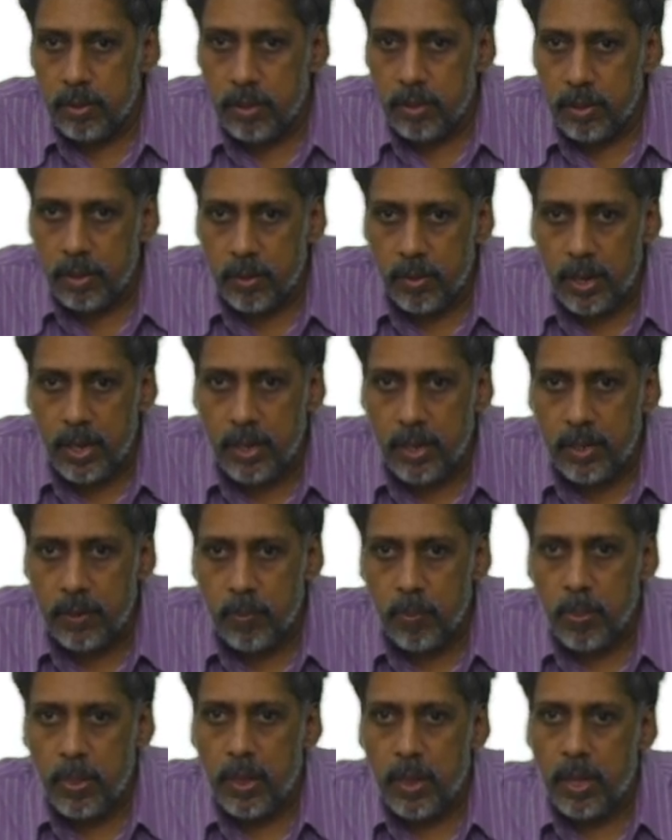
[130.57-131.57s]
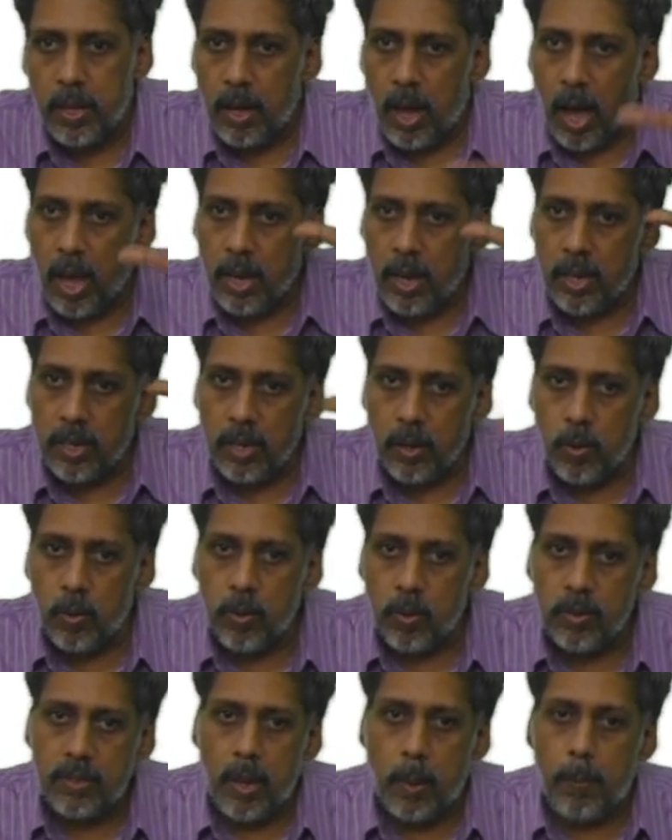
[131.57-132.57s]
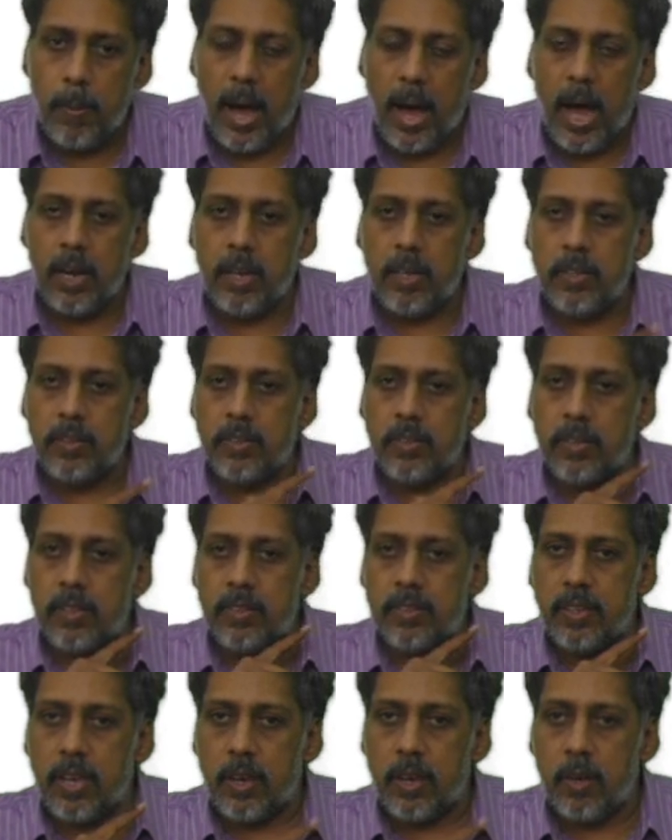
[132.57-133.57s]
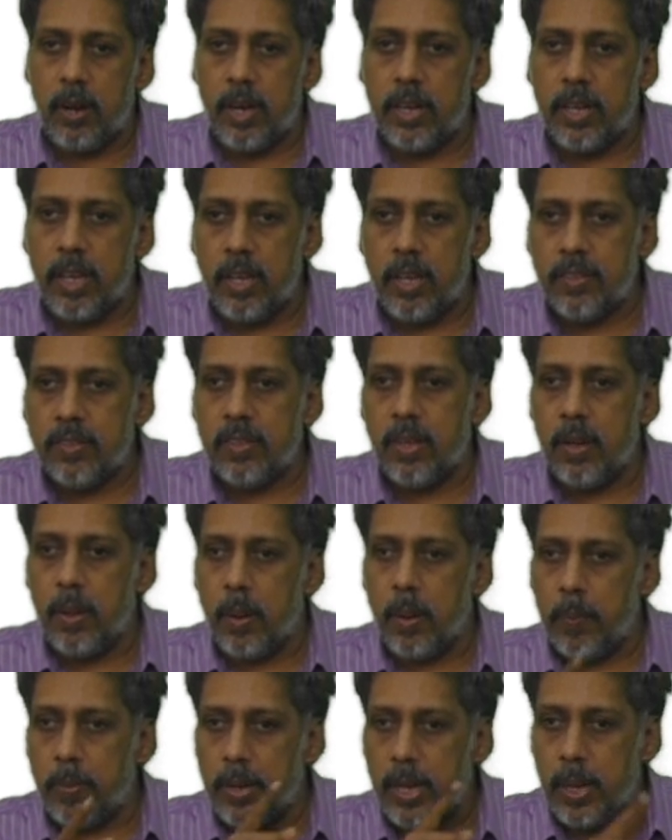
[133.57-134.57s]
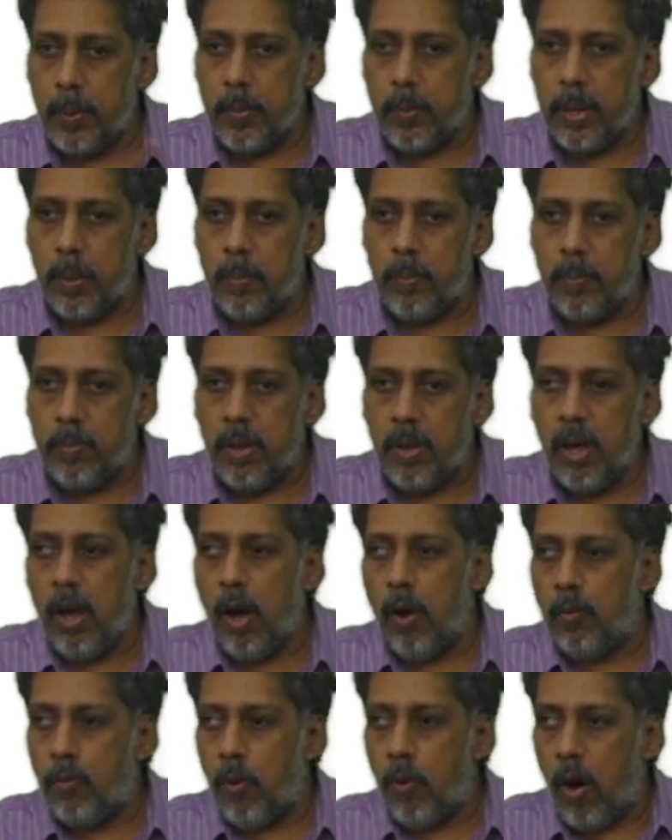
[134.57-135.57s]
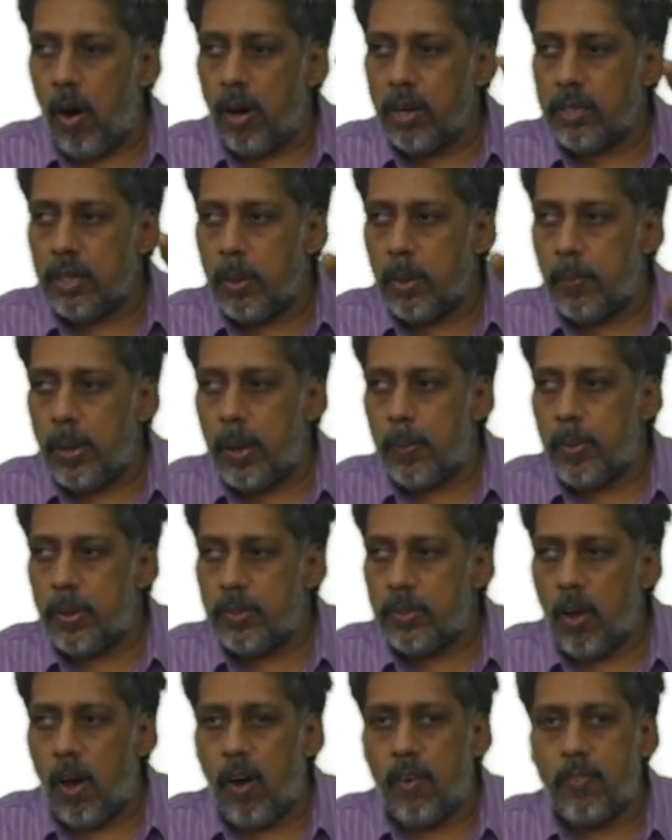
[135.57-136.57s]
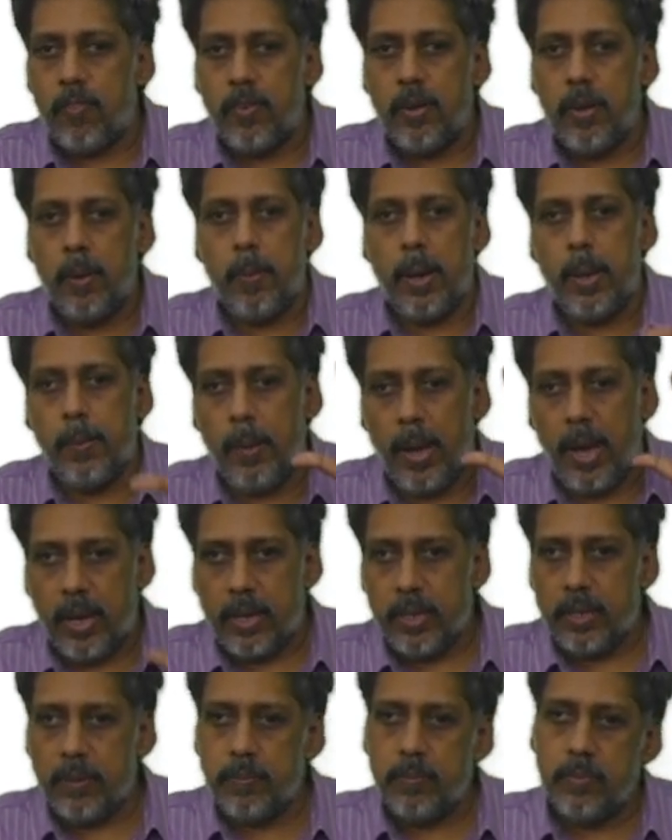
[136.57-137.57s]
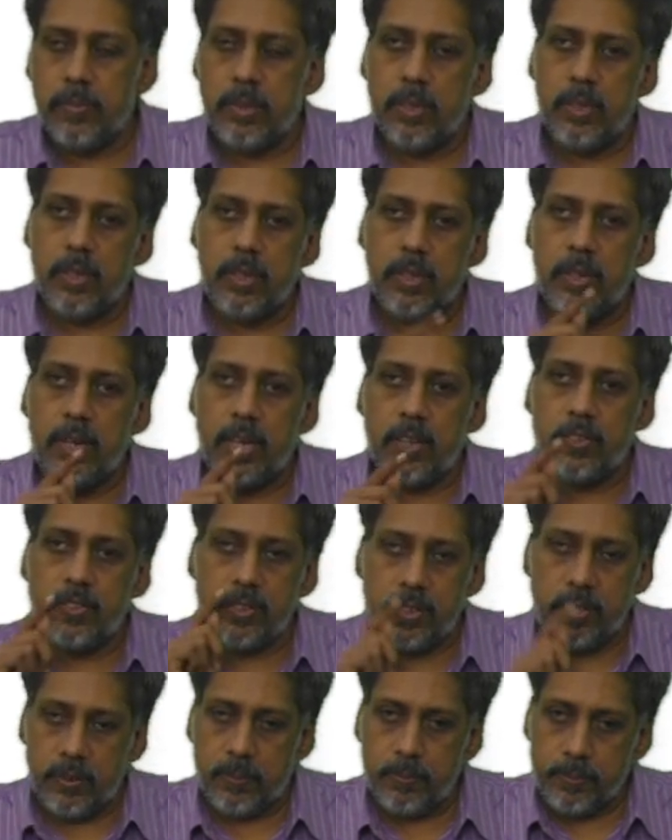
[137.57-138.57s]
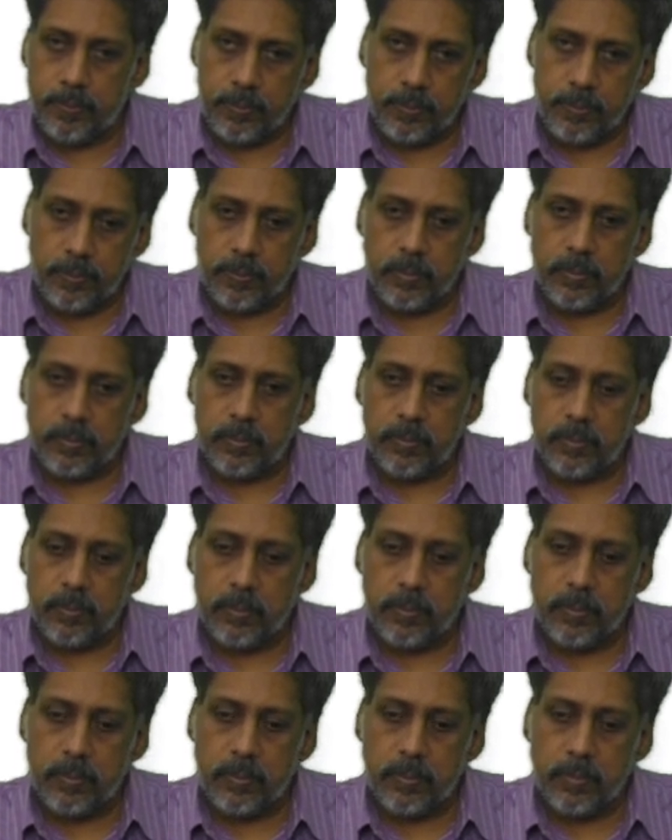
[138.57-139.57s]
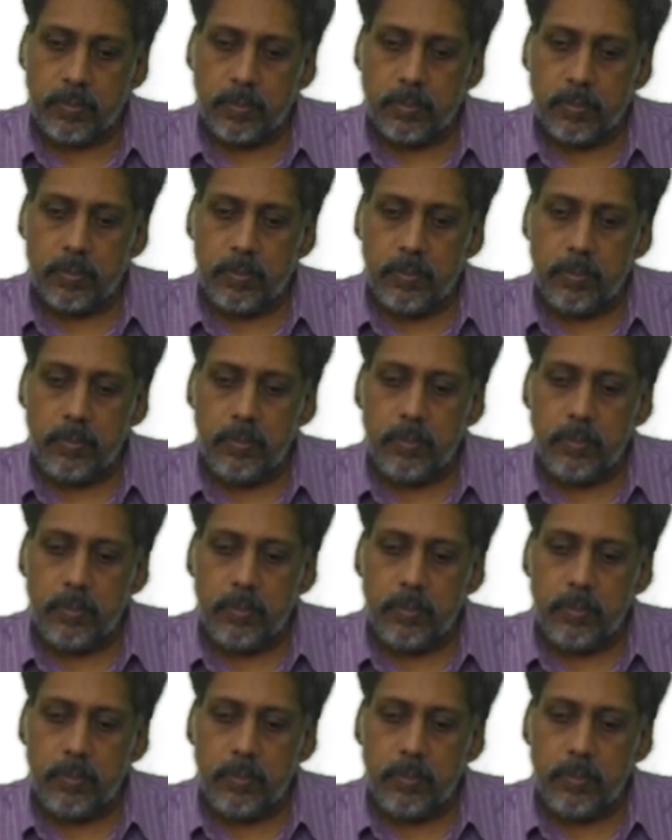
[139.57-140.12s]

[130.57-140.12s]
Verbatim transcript: right? Yes, sir. I can use the balance in securities premium for the purpose of buyback. Next. So, loan